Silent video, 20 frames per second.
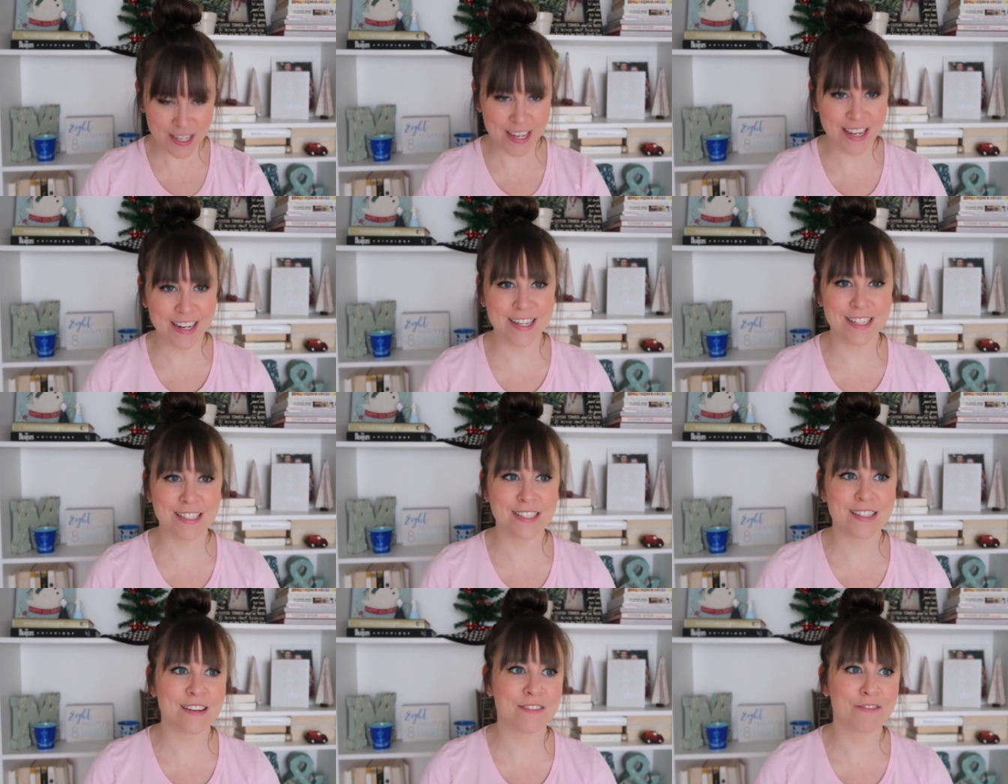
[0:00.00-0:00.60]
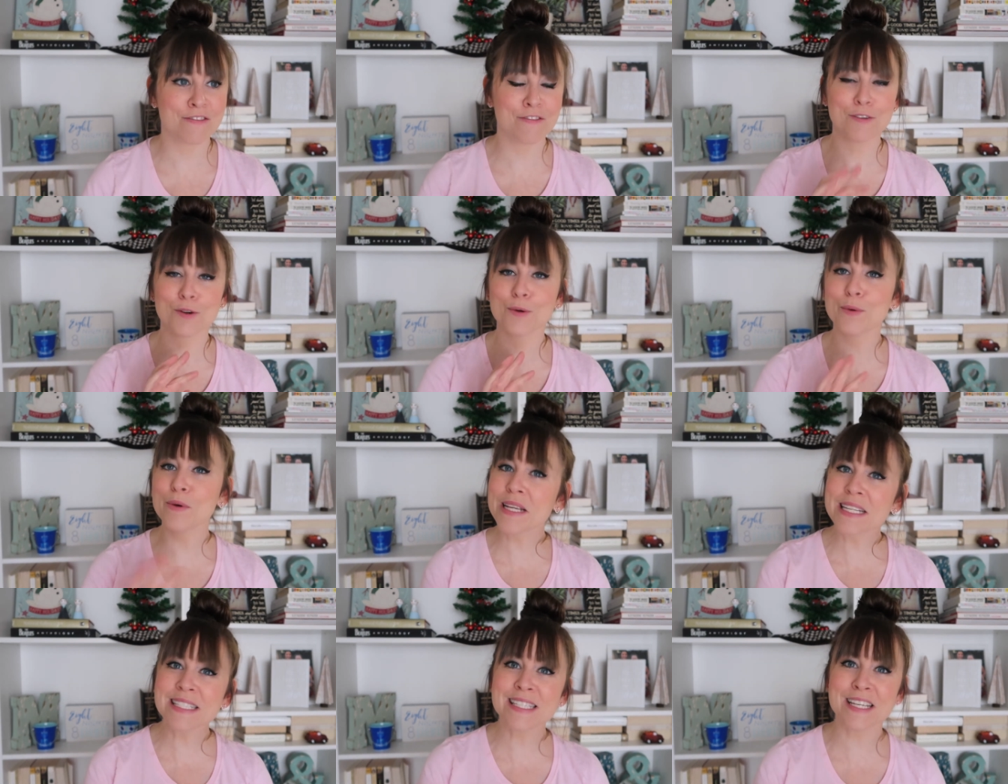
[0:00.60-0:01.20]
It is
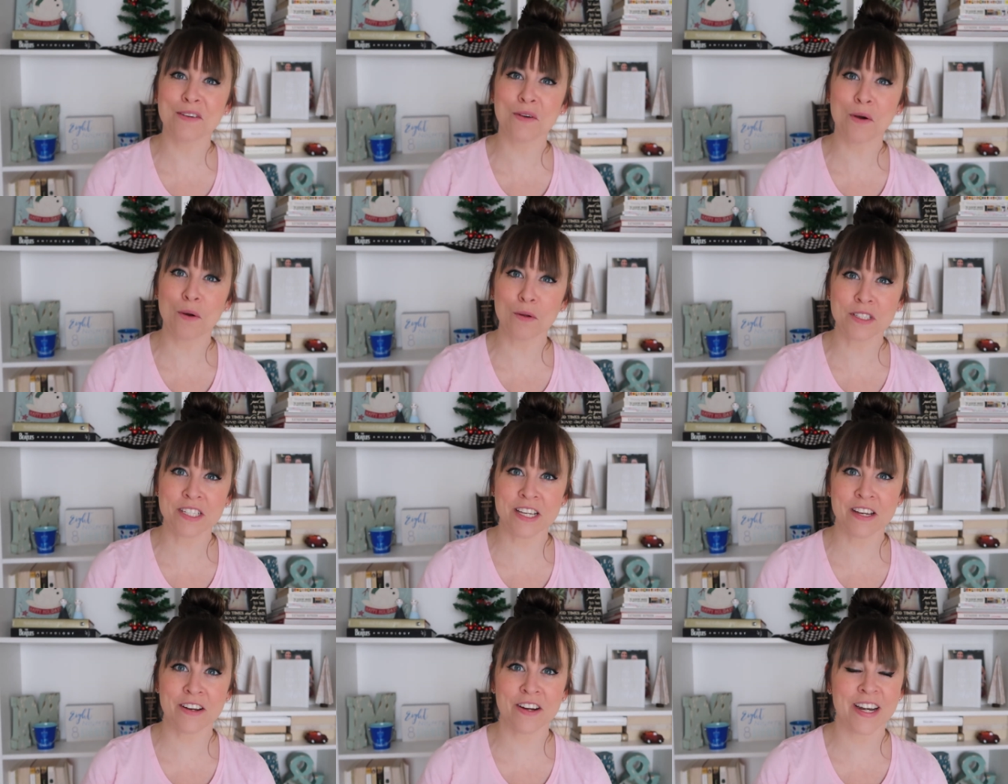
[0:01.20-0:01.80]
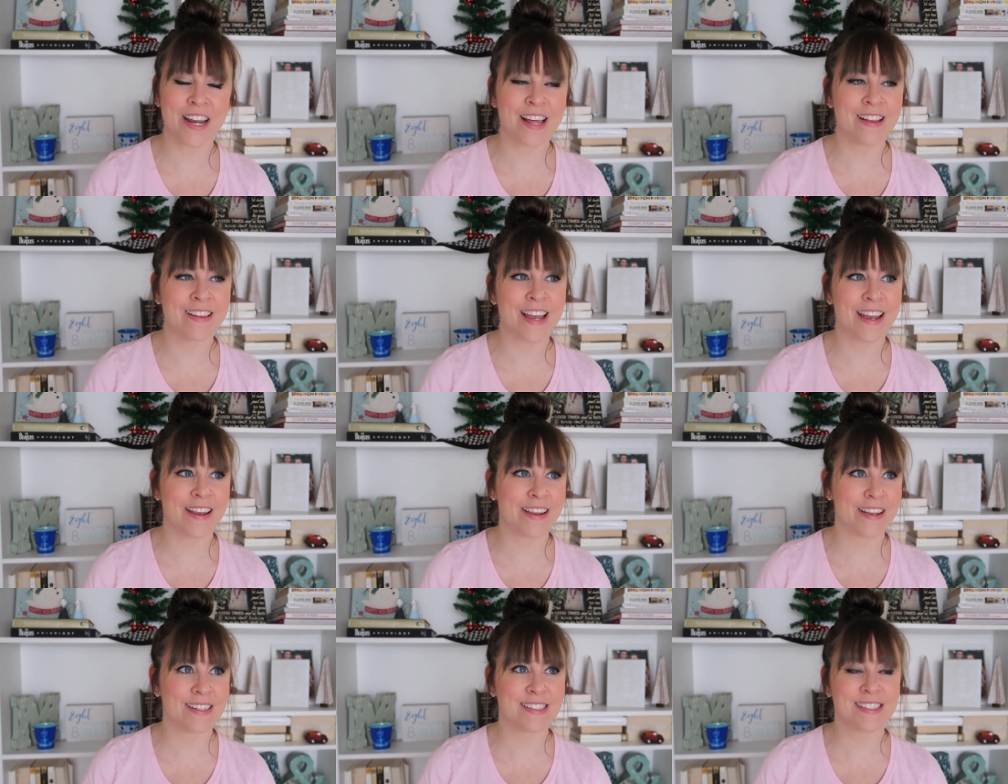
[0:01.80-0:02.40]
freezing cold here in LA.